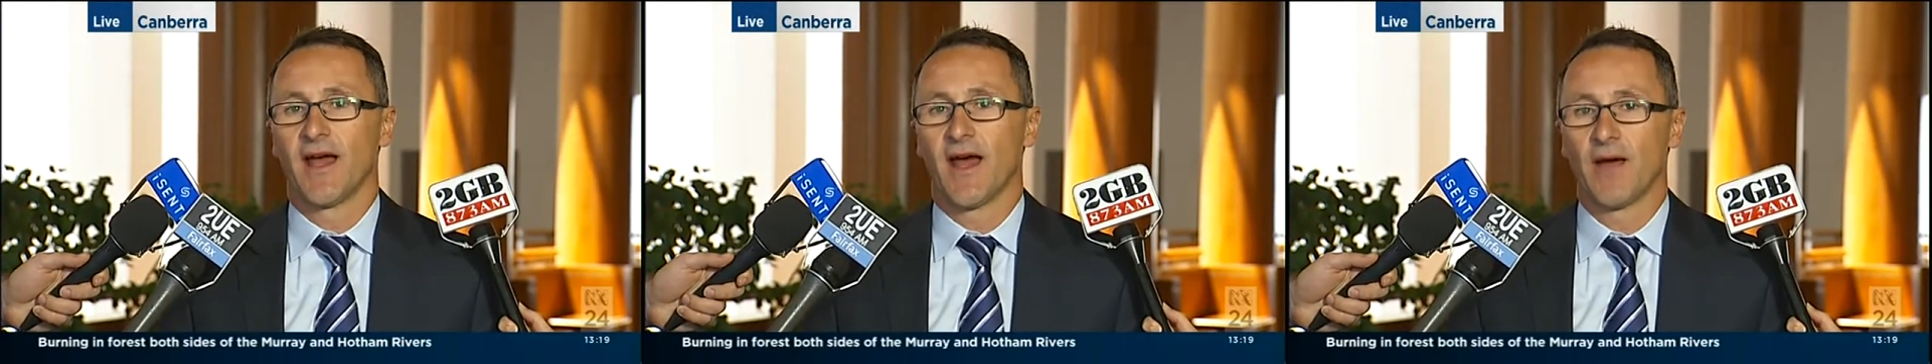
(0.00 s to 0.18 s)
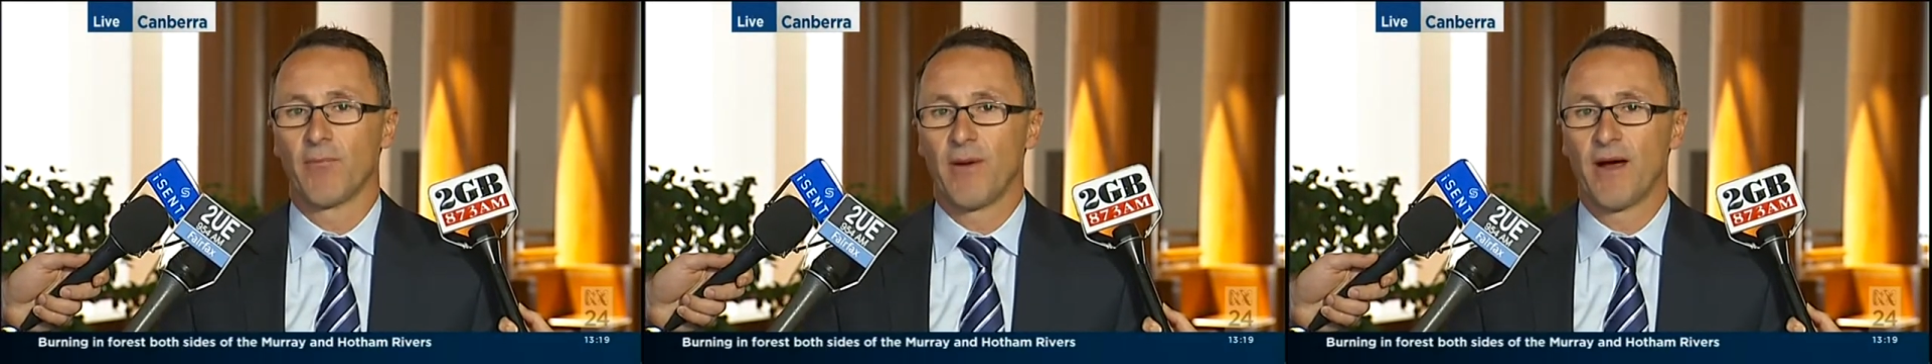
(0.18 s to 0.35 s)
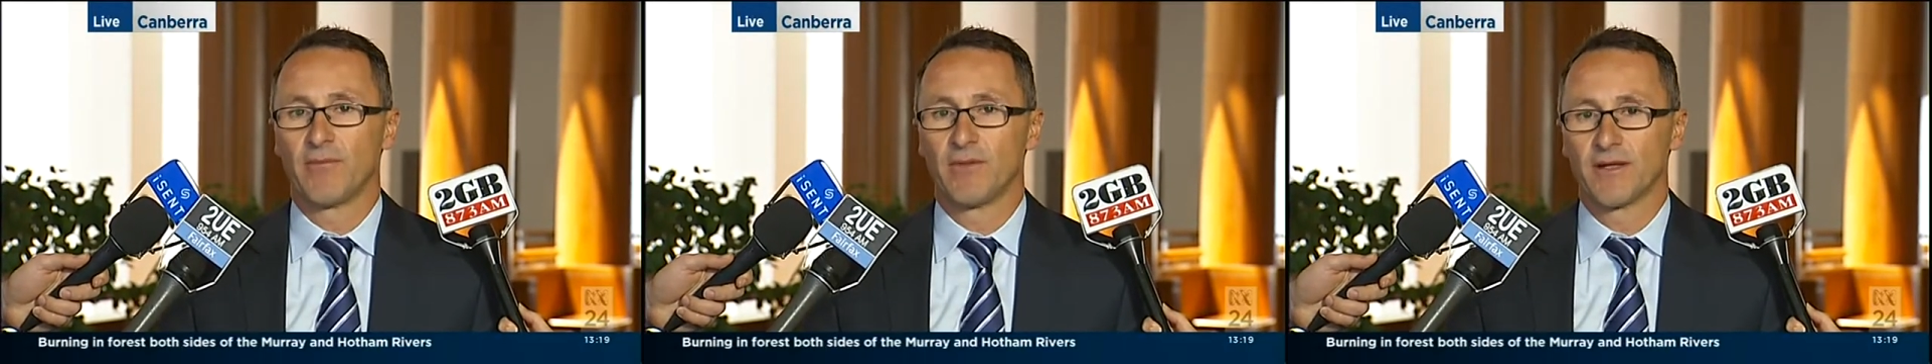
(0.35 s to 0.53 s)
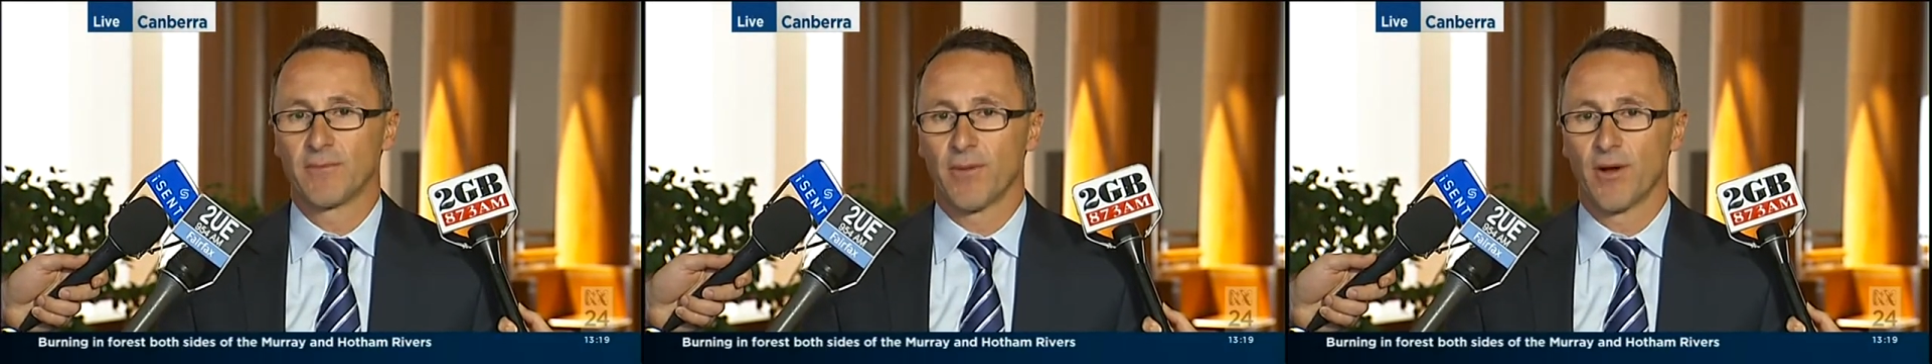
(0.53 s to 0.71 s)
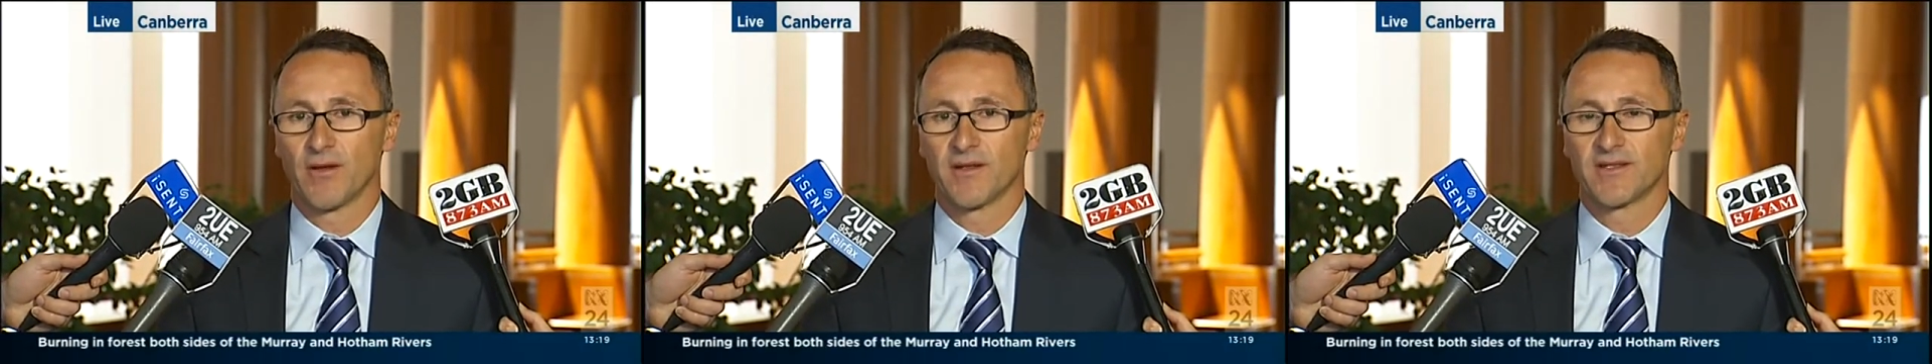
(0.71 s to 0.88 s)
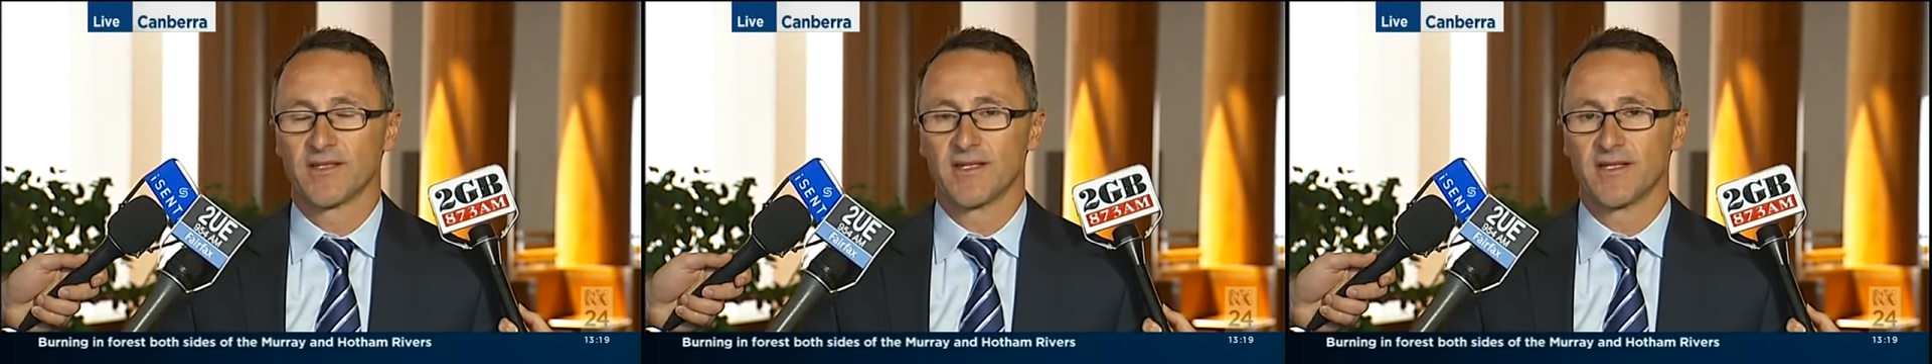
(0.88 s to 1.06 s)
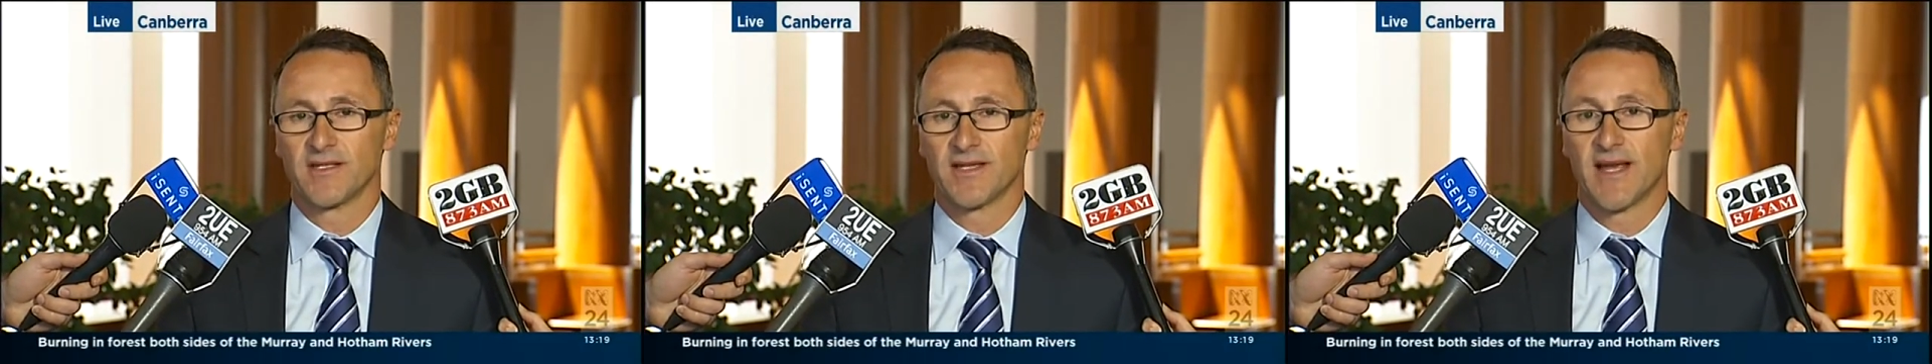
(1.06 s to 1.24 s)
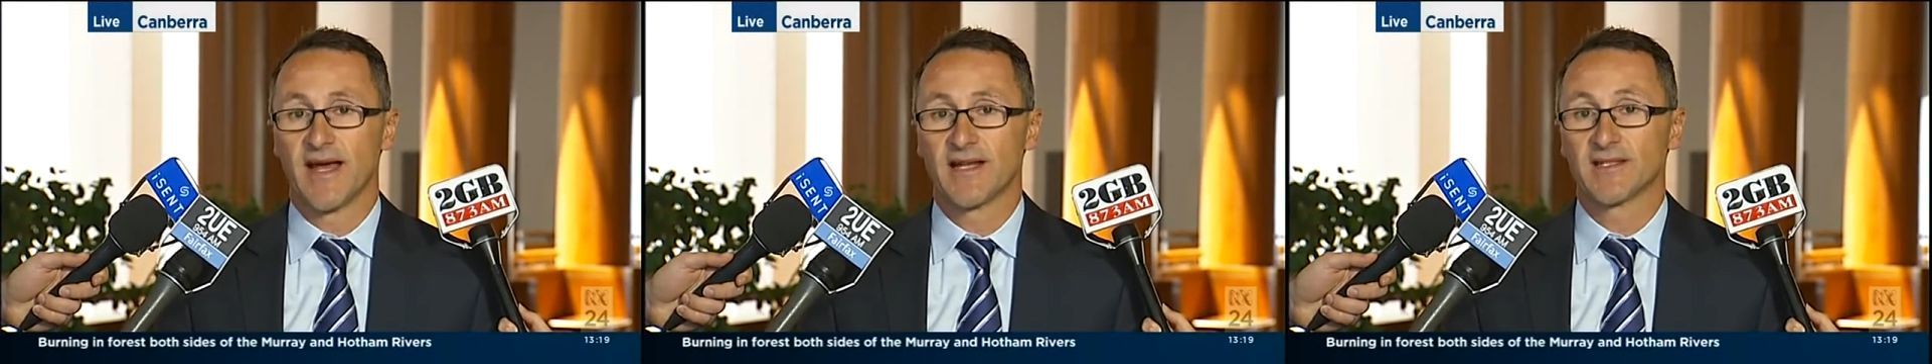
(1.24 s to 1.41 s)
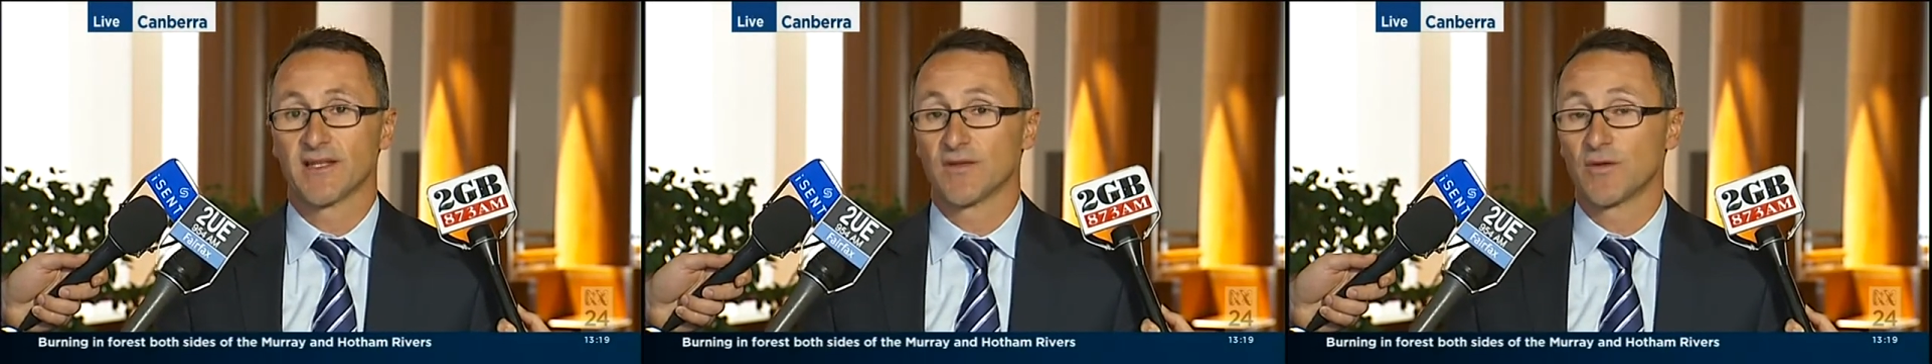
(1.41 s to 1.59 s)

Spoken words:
a public policy disaster.